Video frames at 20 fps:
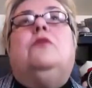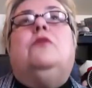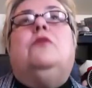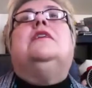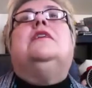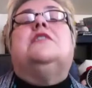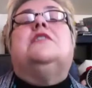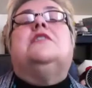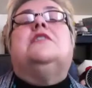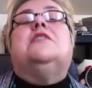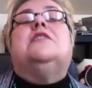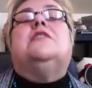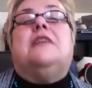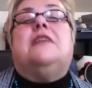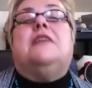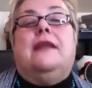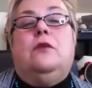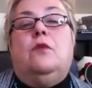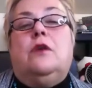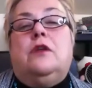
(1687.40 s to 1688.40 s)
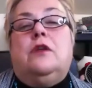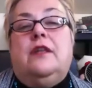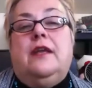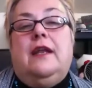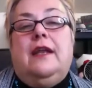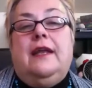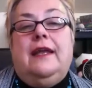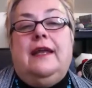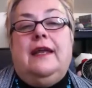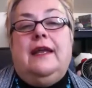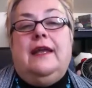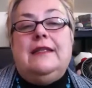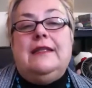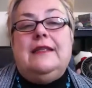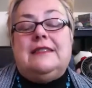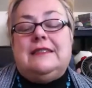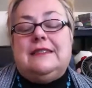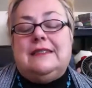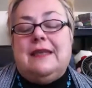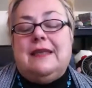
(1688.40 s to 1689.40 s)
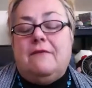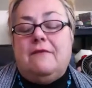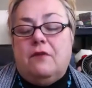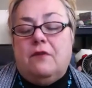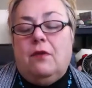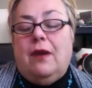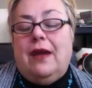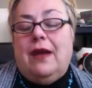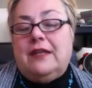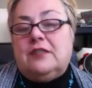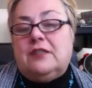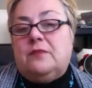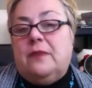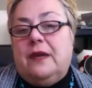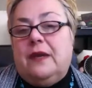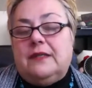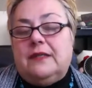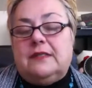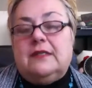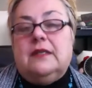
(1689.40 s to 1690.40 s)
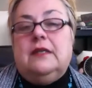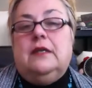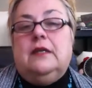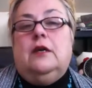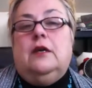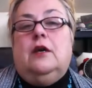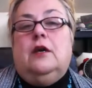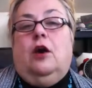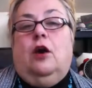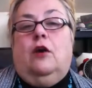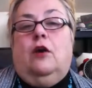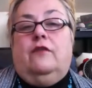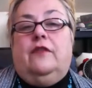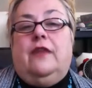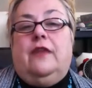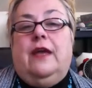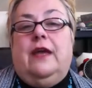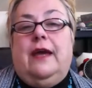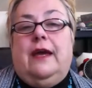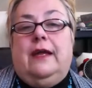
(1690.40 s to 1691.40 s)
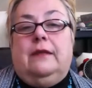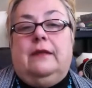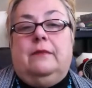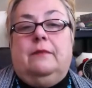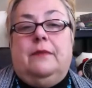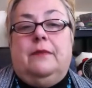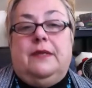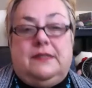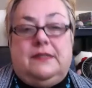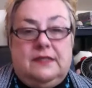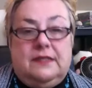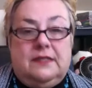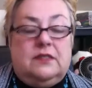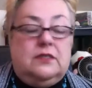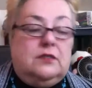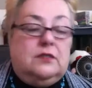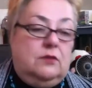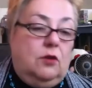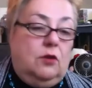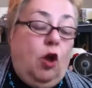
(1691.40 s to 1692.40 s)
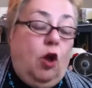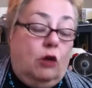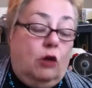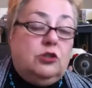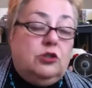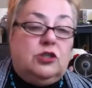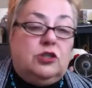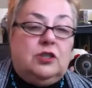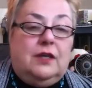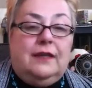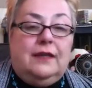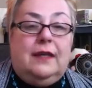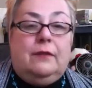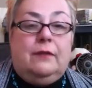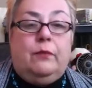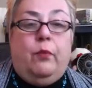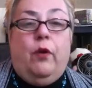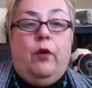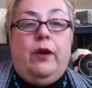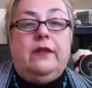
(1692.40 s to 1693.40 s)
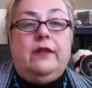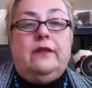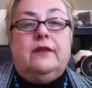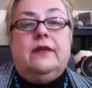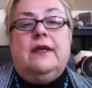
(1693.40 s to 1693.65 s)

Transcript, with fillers: understand that you were dealing in several aspects of that business launch at that point,